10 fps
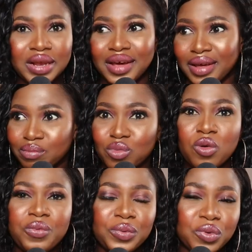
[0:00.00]
Like,
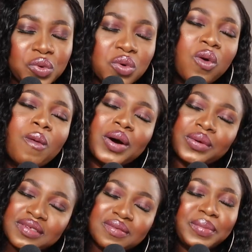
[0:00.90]
more people will come, I'll
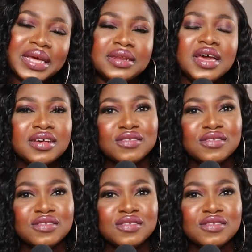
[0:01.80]
explain.